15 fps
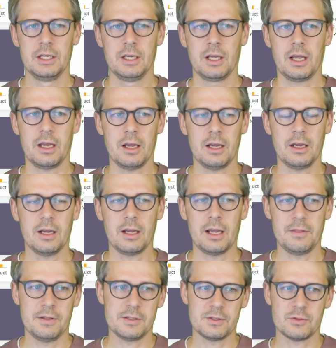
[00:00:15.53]
And
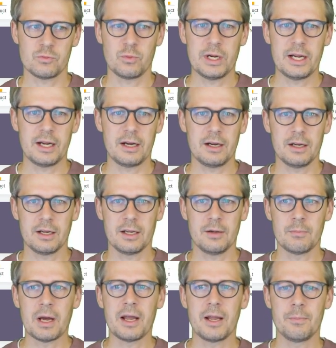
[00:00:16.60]
this is where, in
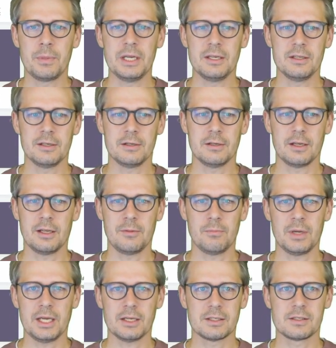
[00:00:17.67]
my opinion, it
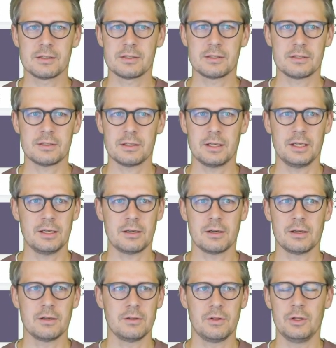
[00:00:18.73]
makes
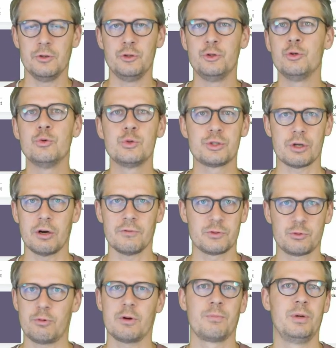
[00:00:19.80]
the use of
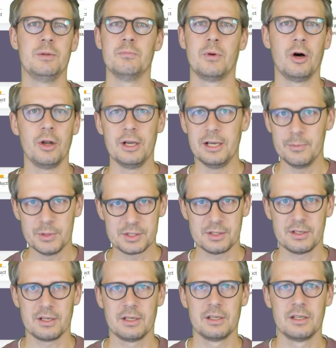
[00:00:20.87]
Struct PIM unlimited.
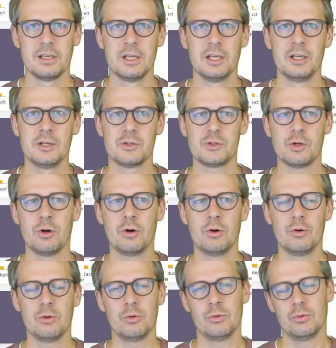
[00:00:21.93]

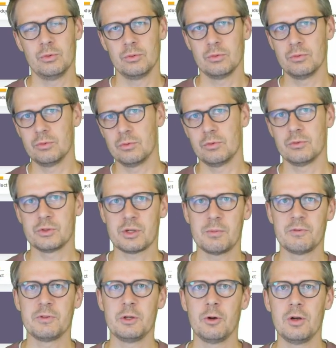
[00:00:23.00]
So some
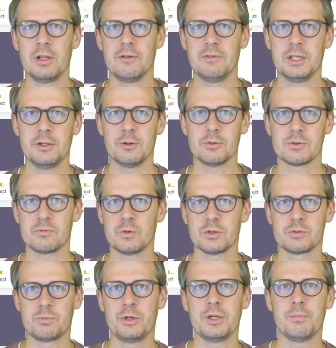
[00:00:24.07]
of the earlier videos was
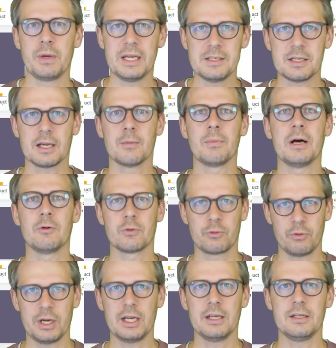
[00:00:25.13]
pretty basic about
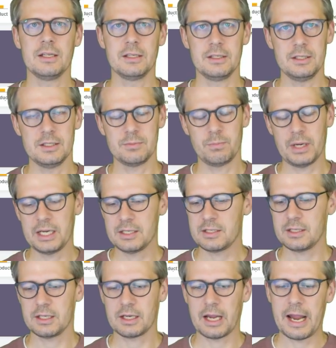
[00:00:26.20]
creating these
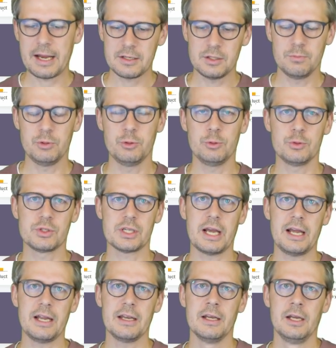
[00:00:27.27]
basic attributes
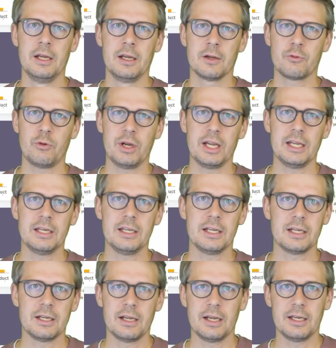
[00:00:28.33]
and
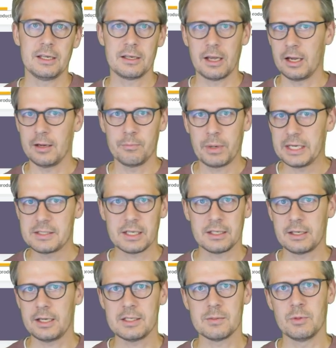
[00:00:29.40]
creating a basic
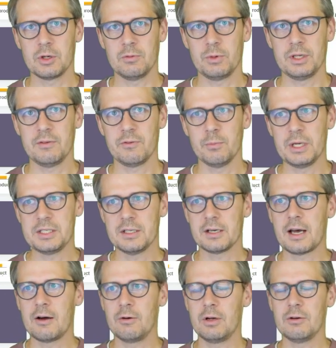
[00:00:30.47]
data model with information.
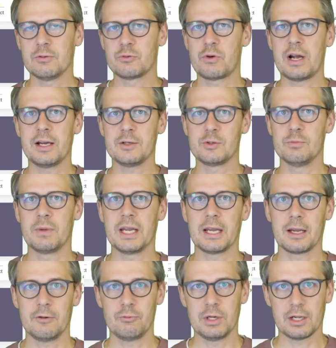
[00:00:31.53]
Now I'll try to make
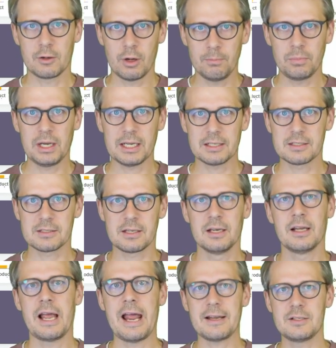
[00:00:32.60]
a really complex
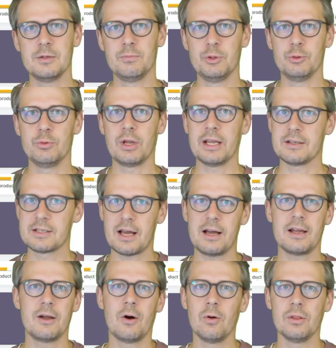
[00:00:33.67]
attribute and
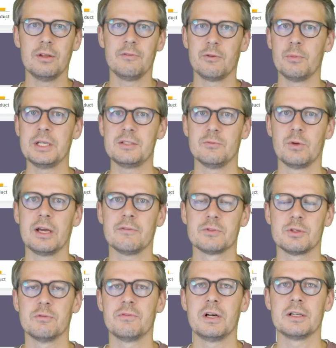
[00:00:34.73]
tie all the information we have
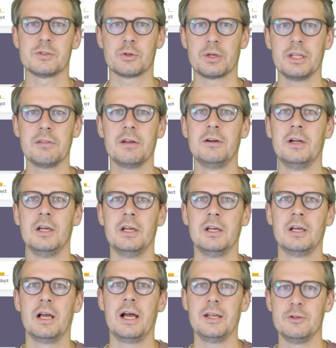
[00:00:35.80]
so far together,
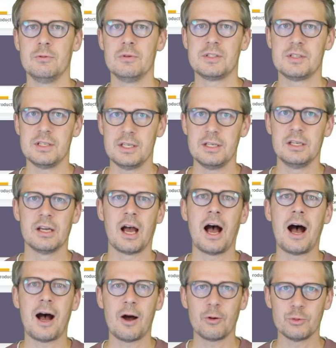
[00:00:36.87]
and you will see
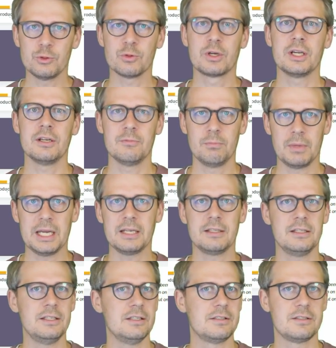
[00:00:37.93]
how you can make
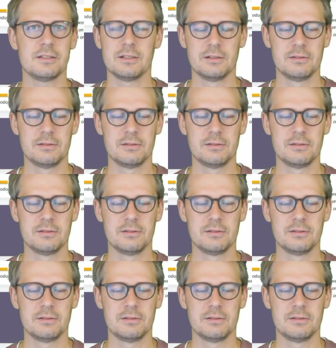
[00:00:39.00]
these